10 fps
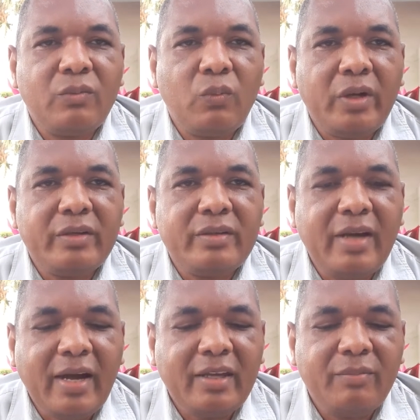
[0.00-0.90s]
what
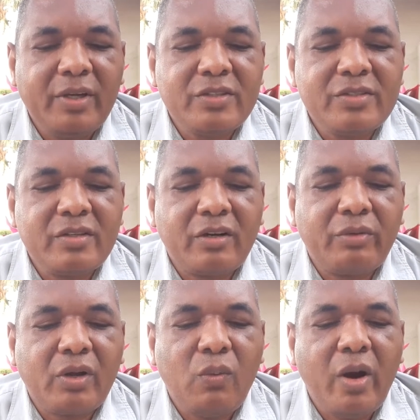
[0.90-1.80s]
documents are
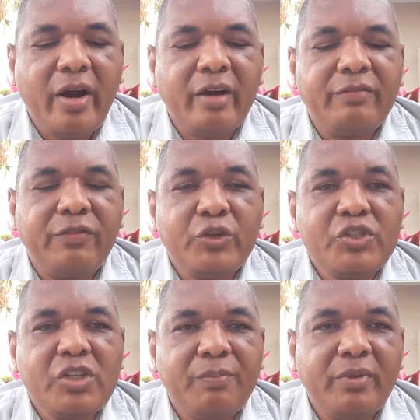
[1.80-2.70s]
required for
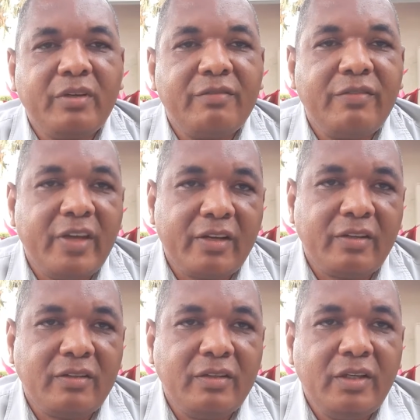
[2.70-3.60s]
shipping a
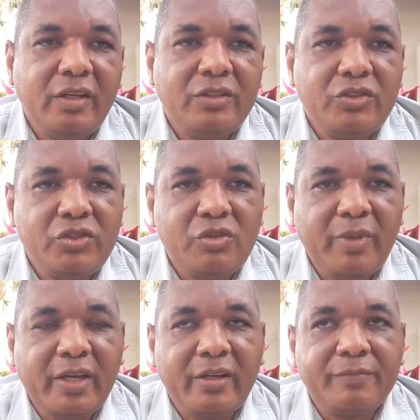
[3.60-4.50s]
vehicle to
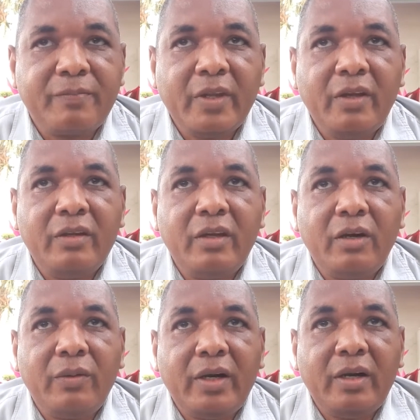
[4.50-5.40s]
Jamaica.
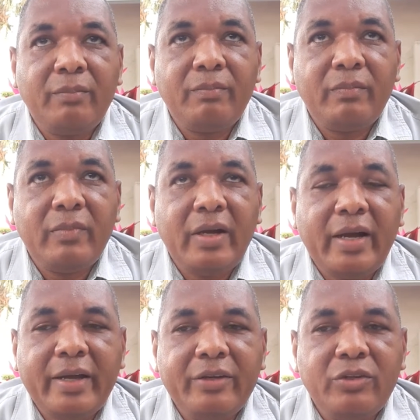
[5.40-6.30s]
Now,
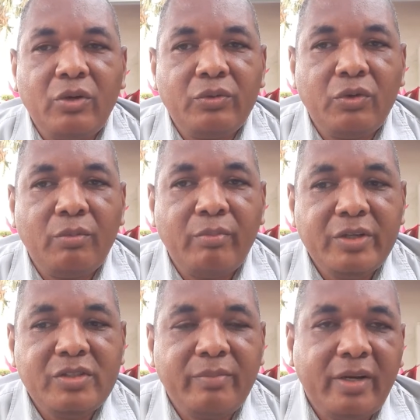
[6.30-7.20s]
I don't know
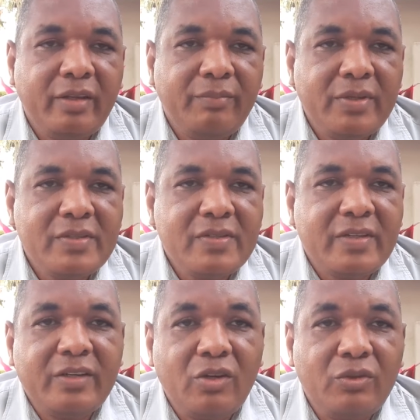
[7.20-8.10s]
much about that business.
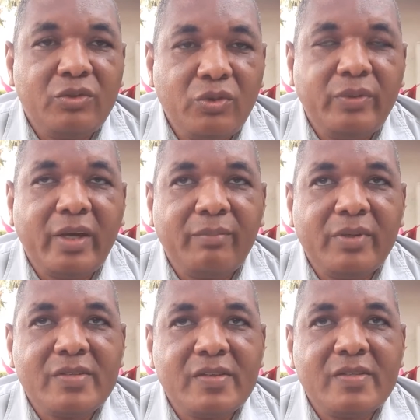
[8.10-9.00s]
I don't do that
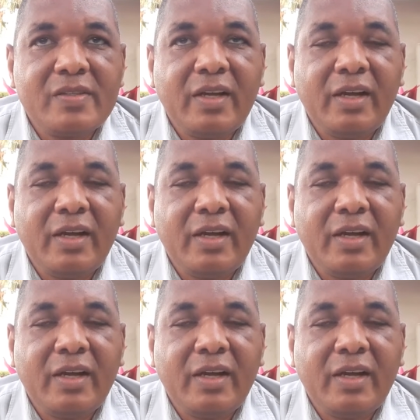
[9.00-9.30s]
business.